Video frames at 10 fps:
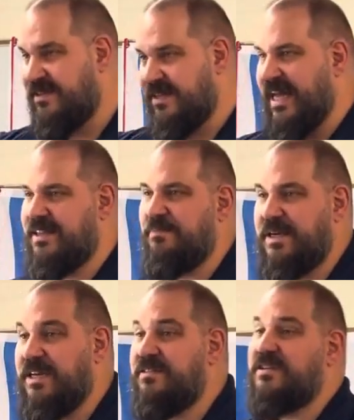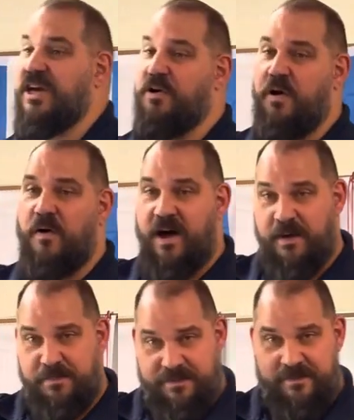that the beans can grow up